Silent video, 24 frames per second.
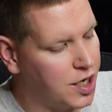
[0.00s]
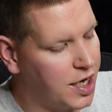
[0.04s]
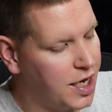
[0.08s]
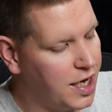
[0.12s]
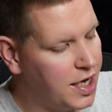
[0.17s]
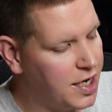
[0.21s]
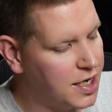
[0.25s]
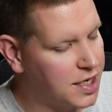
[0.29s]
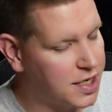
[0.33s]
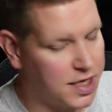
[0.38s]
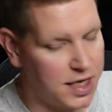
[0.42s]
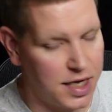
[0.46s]

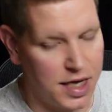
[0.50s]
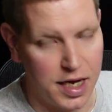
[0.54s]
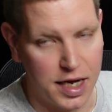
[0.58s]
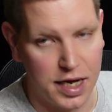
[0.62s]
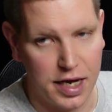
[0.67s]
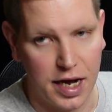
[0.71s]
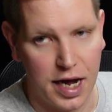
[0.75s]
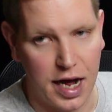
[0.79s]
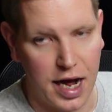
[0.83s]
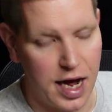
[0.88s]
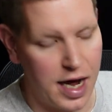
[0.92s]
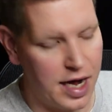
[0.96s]
heat
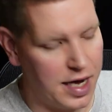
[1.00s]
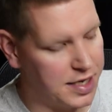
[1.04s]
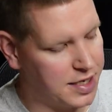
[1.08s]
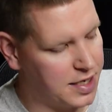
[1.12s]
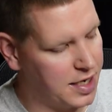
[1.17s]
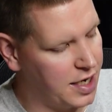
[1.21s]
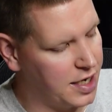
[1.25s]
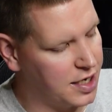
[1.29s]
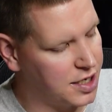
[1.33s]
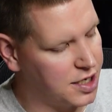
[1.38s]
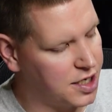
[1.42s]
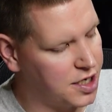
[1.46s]
sink, guys,
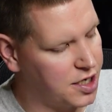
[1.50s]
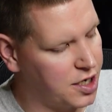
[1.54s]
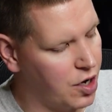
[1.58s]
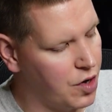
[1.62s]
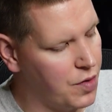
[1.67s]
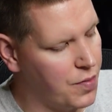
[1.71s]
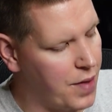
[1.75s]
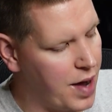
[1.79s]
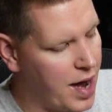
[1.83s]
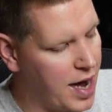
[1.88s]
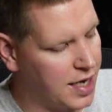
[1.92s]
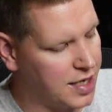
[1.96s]
is
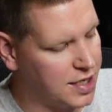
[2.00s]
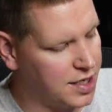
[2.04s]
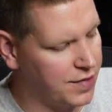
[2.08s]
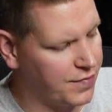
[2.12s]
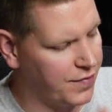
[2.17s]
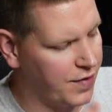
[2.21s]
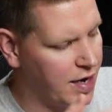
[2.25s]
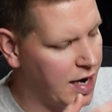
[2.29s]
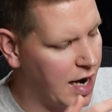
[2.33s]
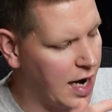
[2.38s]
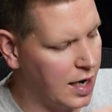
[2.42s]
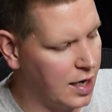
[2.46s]
so
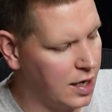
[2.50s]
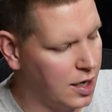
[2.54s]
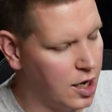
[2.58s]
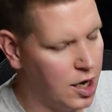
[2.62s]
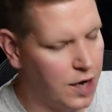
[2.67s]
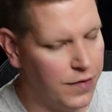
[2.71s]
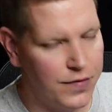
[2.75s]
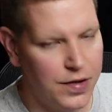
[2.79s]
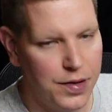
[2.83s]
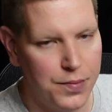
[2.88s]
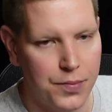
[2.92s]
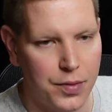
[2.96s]
massive, and I
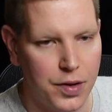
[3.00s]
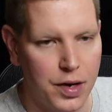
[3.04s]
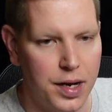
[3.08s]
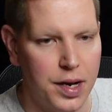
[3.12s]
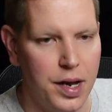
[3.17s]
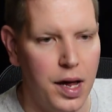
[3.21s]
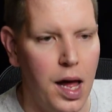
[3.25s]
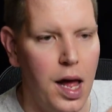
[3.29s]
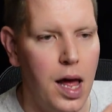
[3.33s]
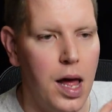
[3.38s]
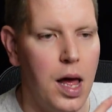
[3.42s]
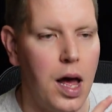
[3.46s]
love it,
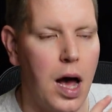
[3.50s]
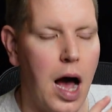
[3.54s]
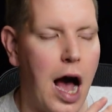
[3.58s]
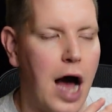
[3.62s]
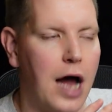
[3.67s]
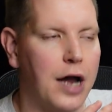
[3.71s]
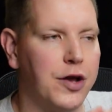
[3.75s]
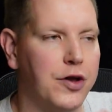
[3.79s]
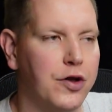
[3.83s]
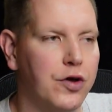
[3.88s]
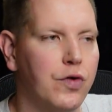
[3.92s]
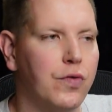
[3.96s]
but
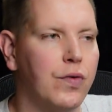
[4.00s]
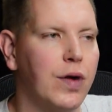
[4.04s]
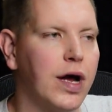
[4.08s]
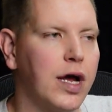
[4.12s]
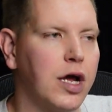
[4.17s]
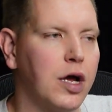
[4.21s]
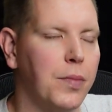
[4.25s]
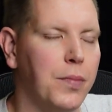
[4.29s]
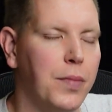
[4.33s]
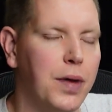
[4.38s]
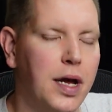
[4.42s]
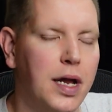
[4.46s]
I do
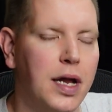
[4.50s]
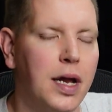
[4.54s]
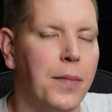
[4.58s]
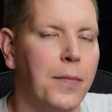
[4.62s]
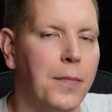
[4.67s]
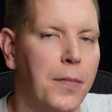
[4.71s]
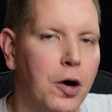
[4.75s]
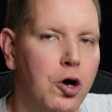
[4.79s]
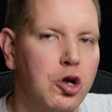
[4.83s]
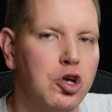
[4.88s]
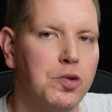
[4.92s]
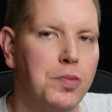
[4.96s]
recommend that
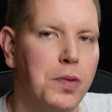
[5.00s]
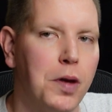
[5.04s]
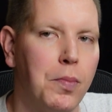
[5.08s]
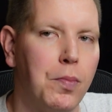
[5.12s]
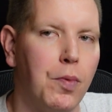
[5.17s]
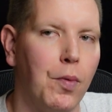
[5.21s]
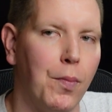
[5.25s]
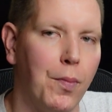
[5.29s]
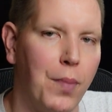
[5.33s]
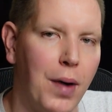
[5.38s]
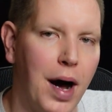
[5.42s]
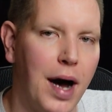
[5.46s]
most
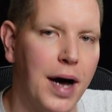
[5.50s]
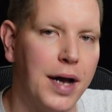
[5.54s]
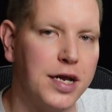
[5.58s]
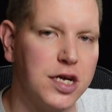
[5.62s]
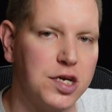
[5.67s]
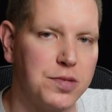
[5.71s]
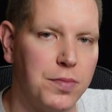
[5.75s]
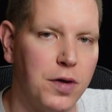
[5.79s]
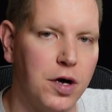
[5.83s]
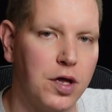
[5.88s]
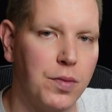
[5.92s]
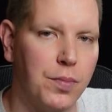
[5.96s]
people buying
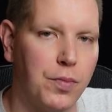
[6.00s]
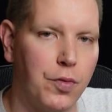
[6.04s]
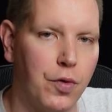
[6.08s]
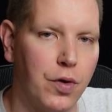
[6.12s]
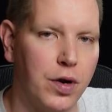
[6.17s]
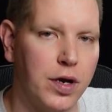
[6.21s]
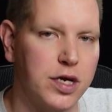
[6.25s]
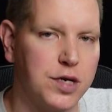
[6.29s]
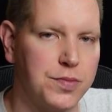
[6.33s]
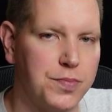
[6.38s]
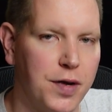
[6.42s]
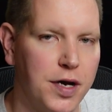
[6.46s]
this
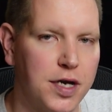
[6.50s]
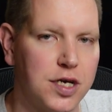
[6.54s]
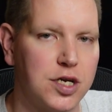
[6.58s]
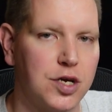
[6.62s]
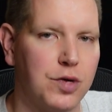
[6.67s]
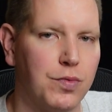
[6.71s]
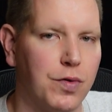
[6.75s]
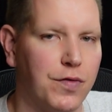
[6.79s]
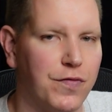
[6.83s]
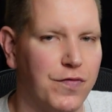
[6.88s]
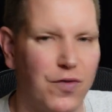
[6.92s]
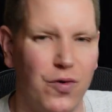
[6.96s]
motherboard,
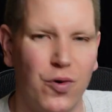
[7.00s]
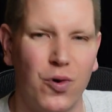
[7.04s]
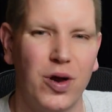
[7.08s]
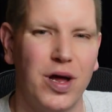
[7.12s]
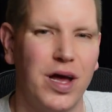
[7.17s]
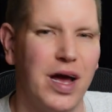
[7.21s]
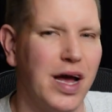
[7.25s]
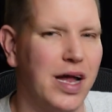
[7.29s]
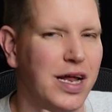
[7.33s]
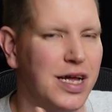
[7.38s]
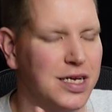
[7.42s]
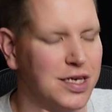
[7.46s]
especially with
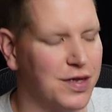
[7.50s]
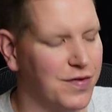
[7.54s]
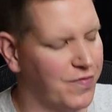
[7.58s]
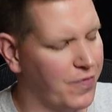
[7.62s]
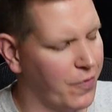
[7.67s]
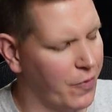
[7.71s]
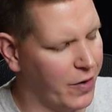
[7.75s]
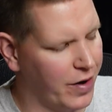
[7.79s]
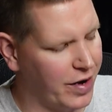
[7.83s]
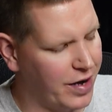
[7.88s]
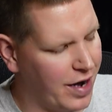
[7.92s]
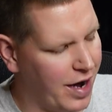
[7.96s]
4080s and
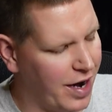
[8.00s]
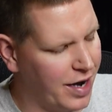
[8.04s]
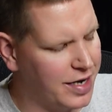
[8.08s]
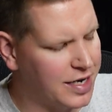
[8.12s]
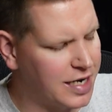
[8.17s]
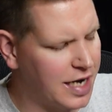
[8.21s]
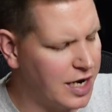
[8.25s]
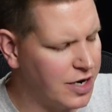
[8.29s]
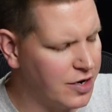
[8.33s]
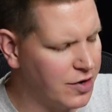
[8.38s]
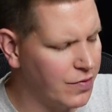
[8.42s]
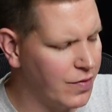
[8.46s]

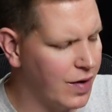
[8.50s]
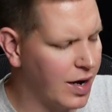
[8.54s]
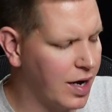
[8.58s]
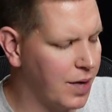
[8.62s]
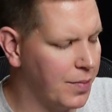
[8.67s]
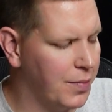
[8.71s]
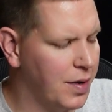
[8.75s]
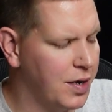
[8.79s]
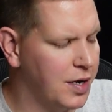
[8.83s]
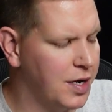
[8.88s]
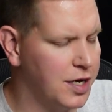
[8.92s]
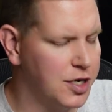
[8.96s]
4090s, I do
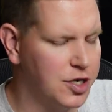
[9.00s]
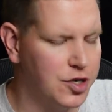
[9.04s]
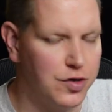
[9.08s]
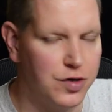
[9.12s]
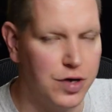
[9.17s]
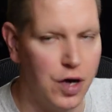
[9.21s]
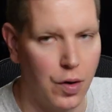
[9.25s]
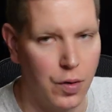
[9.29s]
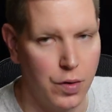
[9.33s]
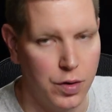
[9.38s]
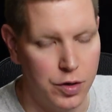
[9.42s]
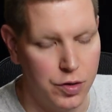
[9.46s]
recommend that you
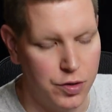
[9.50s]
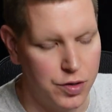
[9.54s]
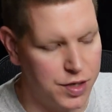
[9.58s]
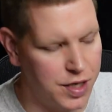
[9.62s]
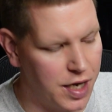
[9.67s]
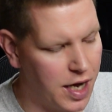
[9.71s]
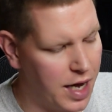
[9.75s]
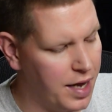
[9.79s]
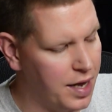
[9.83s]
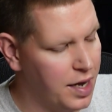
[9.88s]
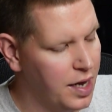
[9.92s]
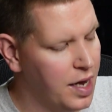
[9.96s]
don't use
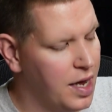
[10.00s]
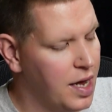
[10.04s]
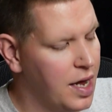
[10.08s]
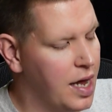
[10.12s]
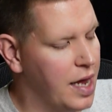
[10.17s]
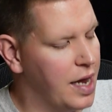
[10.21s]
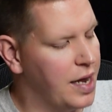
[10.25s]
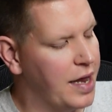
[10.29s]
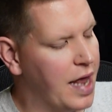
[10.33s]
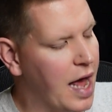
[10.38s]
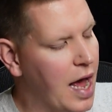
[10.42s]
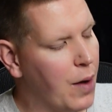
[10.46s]
that.
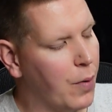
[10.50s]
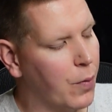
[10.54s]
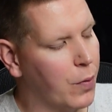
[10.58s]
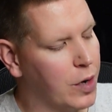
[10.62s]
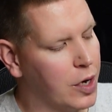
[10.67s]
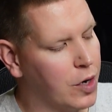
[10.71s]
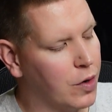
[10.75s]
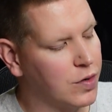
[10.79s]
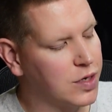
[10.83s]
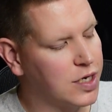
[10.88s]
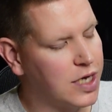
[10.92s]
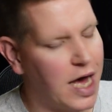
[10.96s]
That
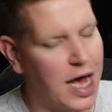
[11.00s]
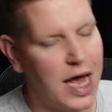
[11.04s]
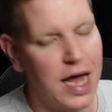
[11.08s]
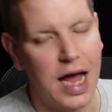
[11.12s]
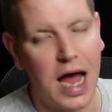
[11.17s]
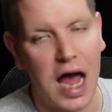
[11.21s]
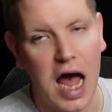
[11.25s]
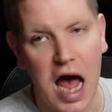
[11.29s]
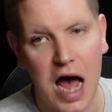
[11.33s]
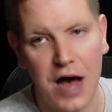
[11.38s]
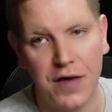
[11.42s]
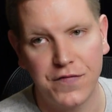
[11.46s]
will take
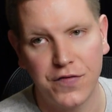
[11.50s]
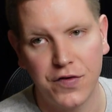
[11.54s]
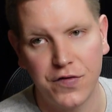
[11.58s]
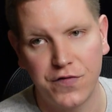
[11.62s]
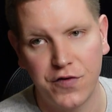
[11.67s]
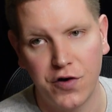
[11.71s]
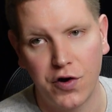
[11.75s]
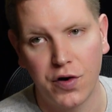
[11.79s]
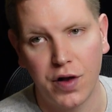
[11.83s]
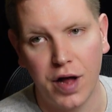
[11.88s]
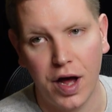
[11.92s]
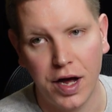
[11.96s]
half
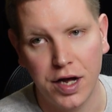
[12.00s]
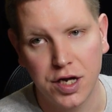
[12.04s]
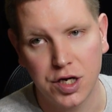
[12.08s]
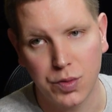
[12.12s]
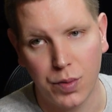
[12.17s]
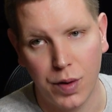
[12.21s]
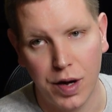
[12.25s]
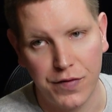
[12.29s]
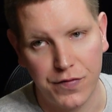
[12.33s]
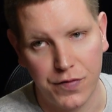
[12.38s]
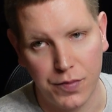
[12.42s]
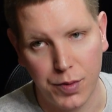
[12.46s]
of your lanes
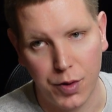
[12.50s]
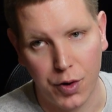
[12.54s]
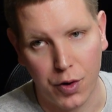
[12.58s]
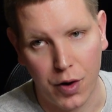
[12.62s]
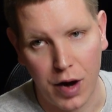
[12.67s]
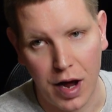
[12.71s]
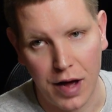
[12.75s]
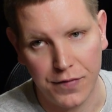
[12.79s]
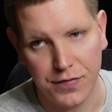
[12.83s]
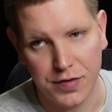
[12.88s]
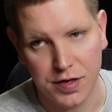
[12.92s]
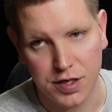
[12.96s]
away from your
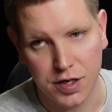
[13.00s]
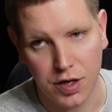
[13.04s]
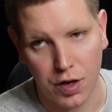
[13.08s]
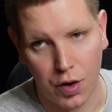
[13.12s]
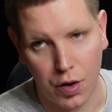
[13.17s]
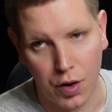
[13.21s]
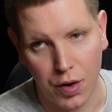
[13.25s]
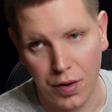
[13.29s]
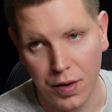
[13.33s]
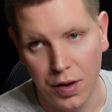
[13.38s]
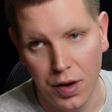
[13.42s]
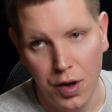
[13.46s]
graphics
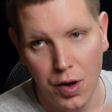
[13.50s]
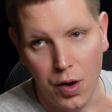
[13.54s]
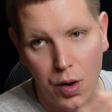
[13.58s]
card.